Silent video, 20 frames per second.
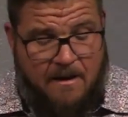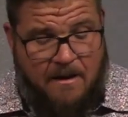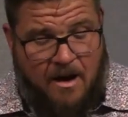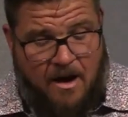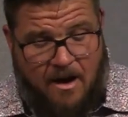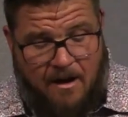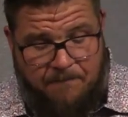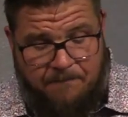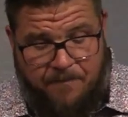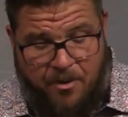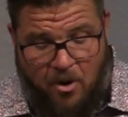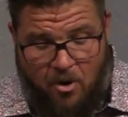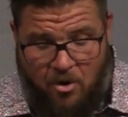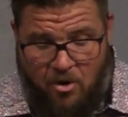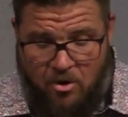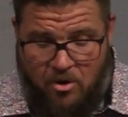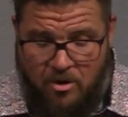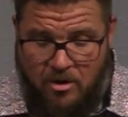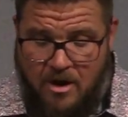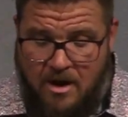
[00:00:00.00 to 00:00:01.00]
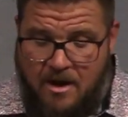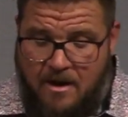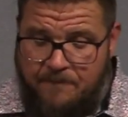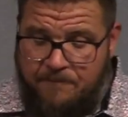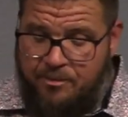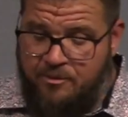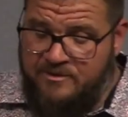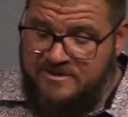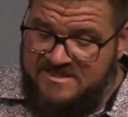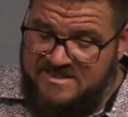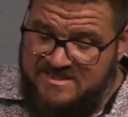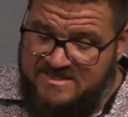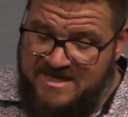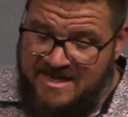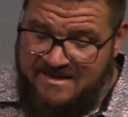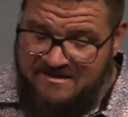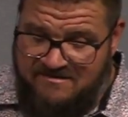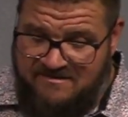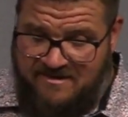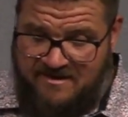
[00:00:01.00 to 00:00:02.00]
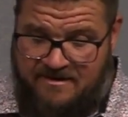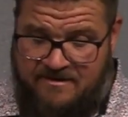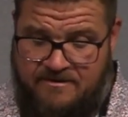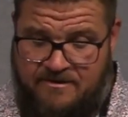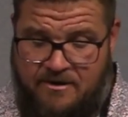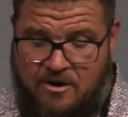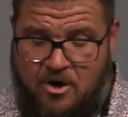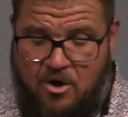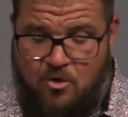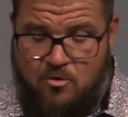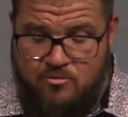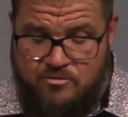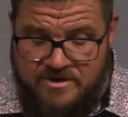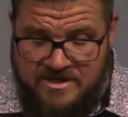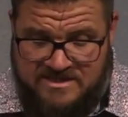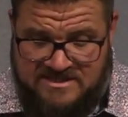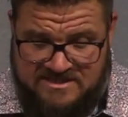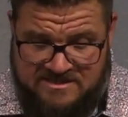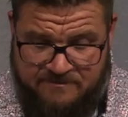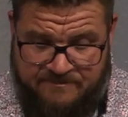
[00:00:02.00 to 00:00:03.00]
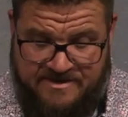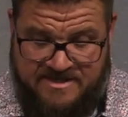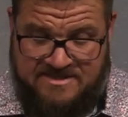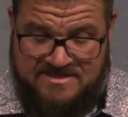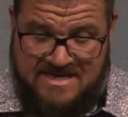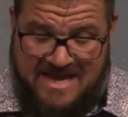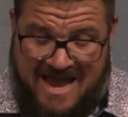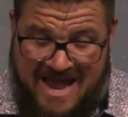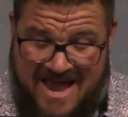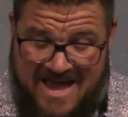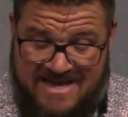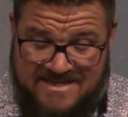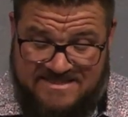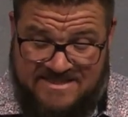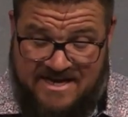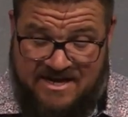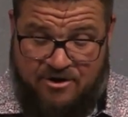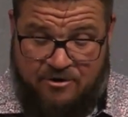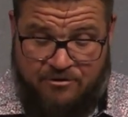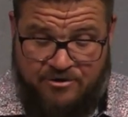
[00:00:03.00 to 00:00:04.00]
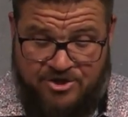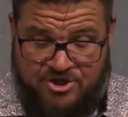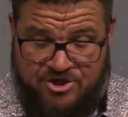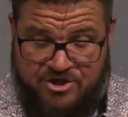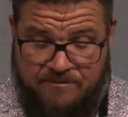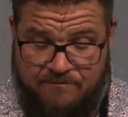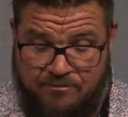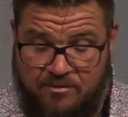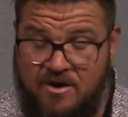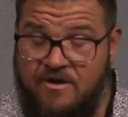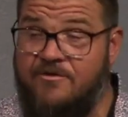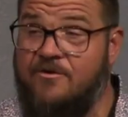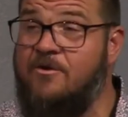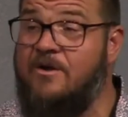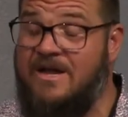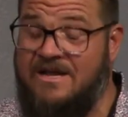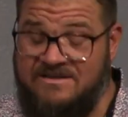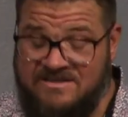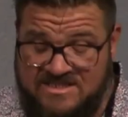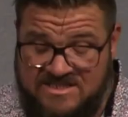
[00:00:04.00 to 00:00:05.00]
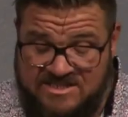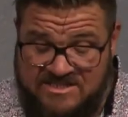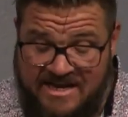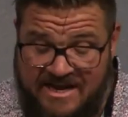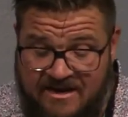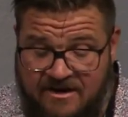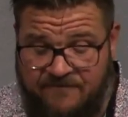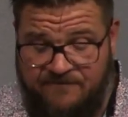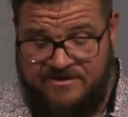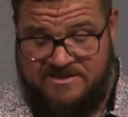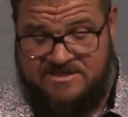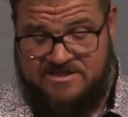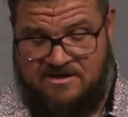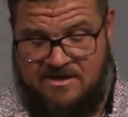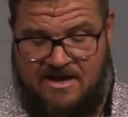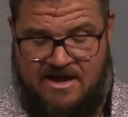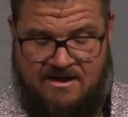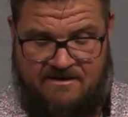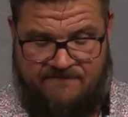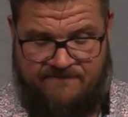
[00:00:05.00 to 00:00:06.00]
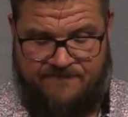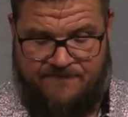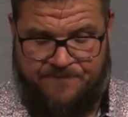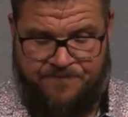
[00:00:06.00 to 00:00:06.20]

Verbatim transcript: uh, Paul presented Onesimus as a Christian brother instead of a slave.